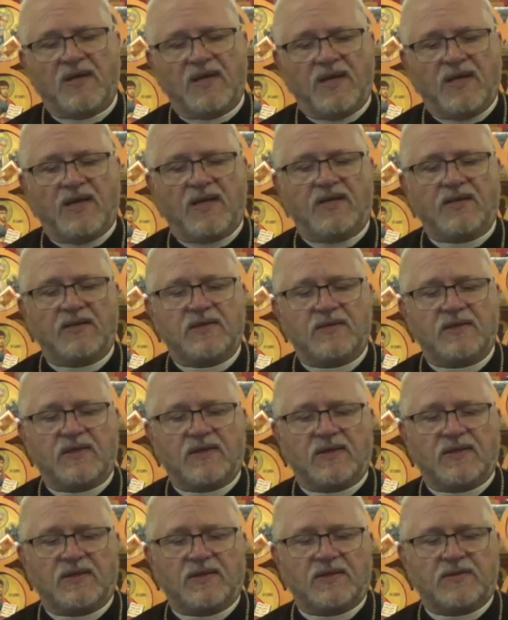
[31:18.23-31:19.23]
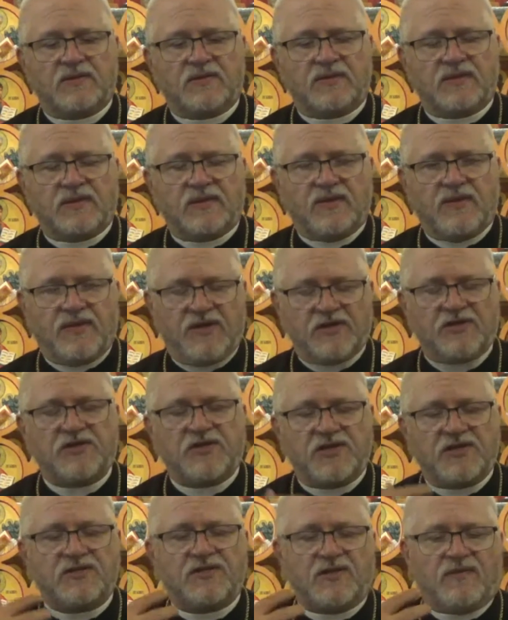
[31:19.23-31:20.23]
And uh, uh,
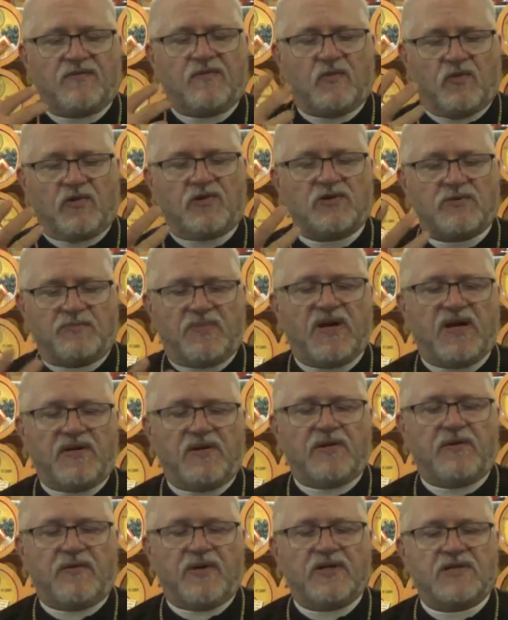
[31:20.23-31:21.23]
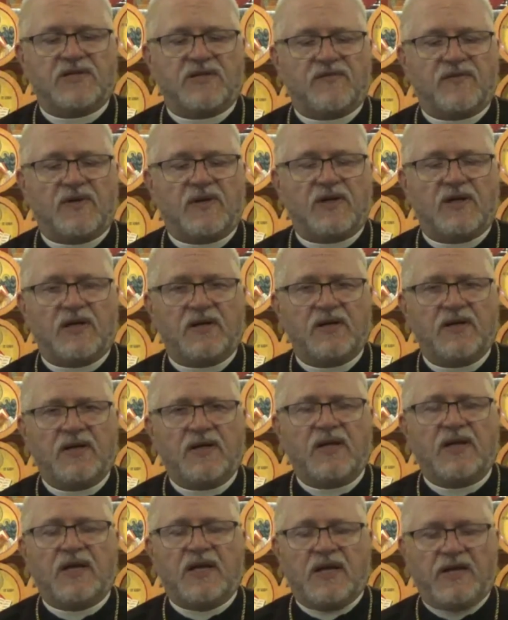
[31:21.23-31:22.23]
this is, of course, by the grace of God,
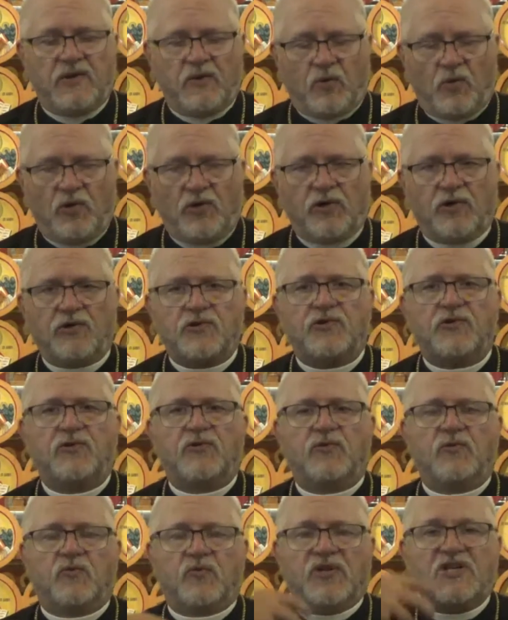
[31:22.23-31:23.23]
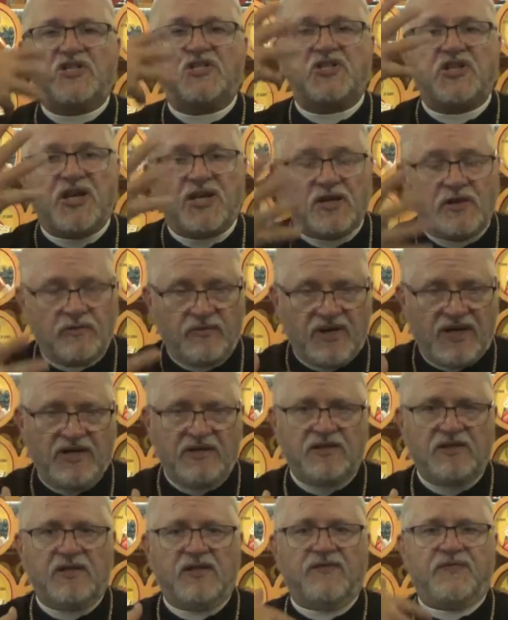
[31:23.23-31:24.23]
in order to
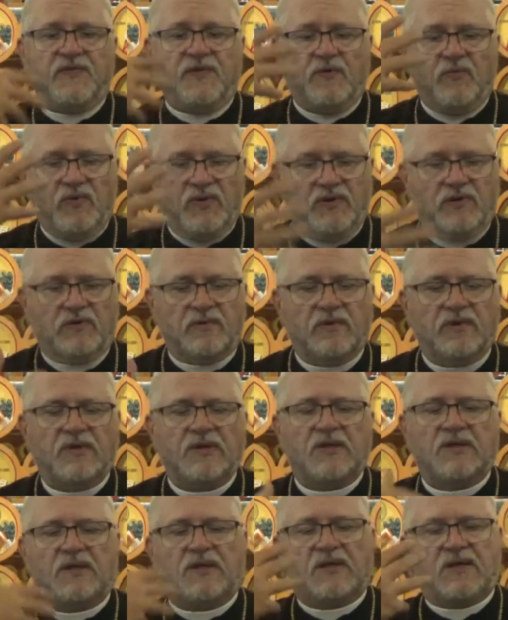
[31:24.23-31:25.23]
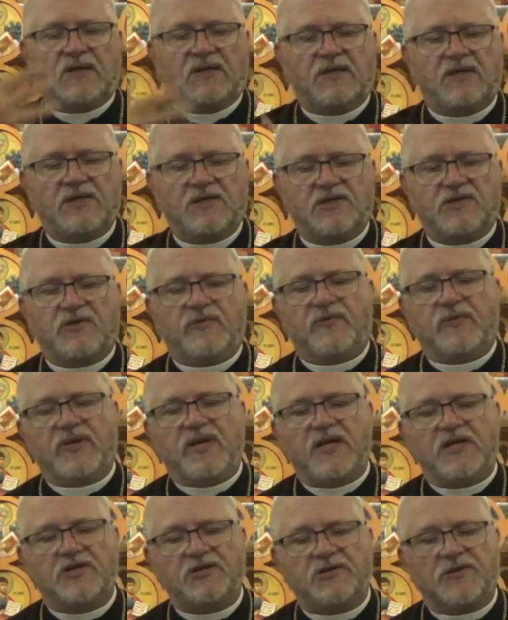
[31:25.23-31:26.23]
regenerate, if you will, uh, his
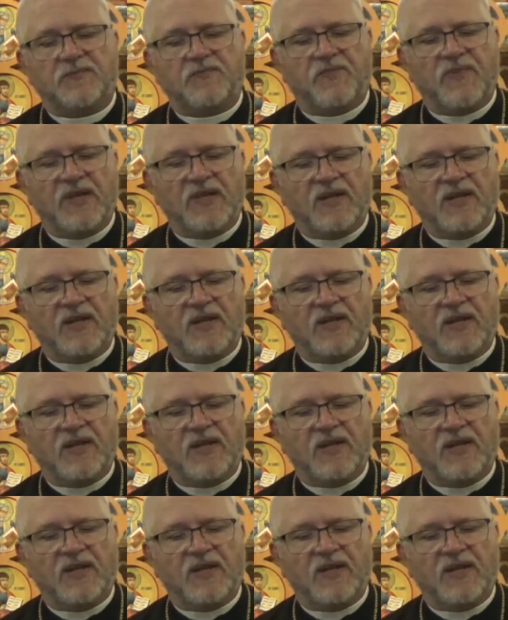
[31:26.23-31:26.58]
creation.